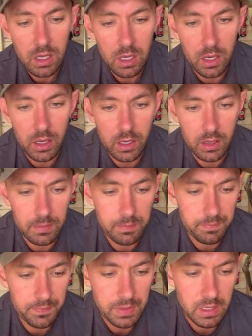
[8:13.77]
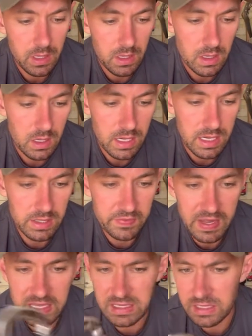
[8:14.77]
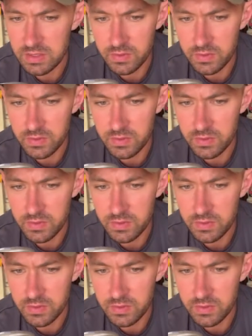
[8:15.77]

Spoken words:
And I've had this